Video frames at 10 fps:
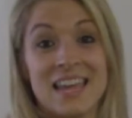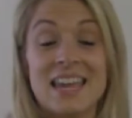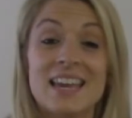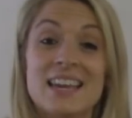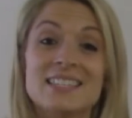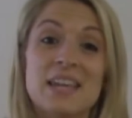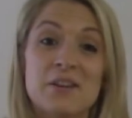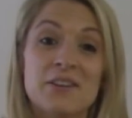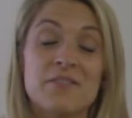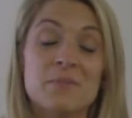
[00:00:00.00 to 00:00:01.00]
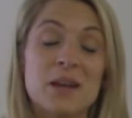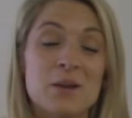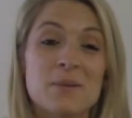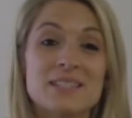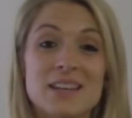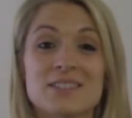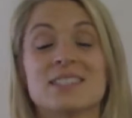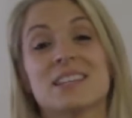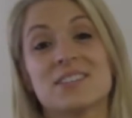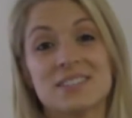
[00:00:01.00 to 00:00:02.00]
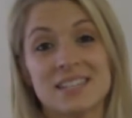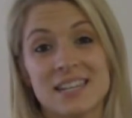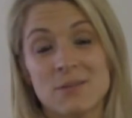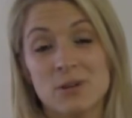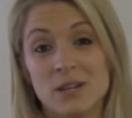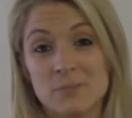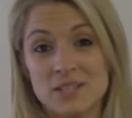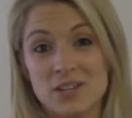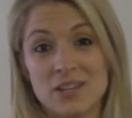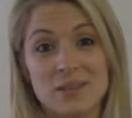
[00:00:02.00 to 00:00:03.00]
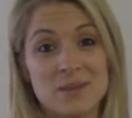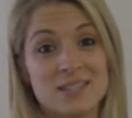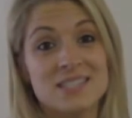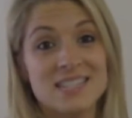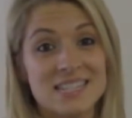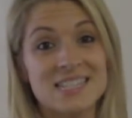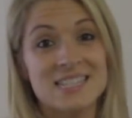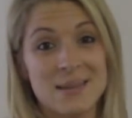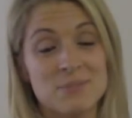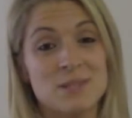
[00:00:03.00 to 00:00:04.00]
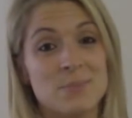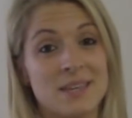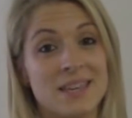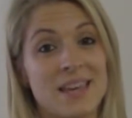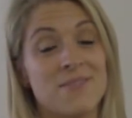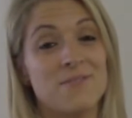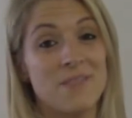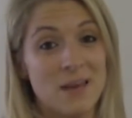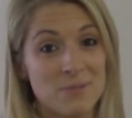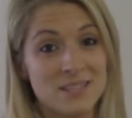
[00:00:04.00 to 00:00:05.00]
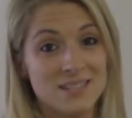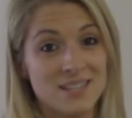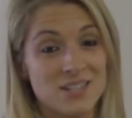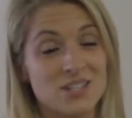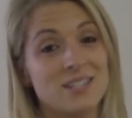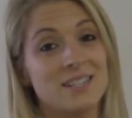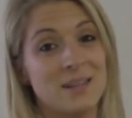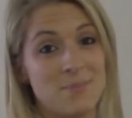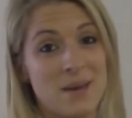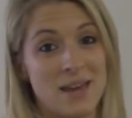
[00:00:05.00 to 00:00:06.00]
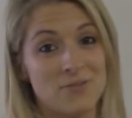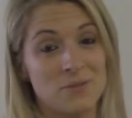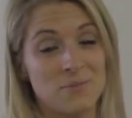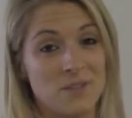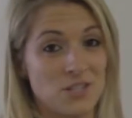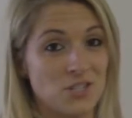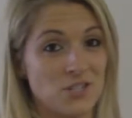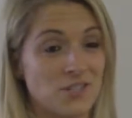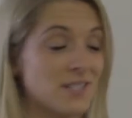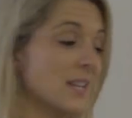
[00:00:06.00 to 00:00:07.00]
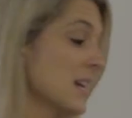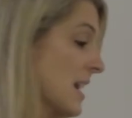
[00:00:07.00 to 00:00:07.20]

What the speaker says: Hey guys, Carrie from Carrie Buys Houses here, and today we're going to be talking about 6 steps to picking out fabulous kitchen and bathroom fixtures.